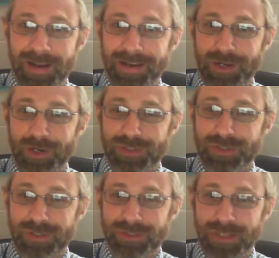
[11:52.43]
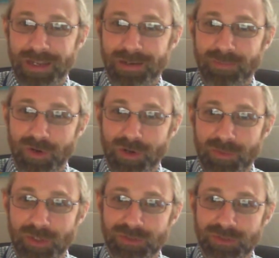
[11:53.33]
I encourage you to sign up for
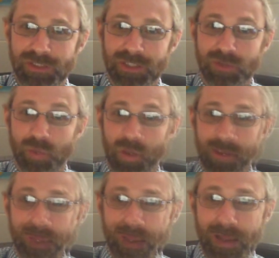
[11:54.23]
Criminal Justice 1.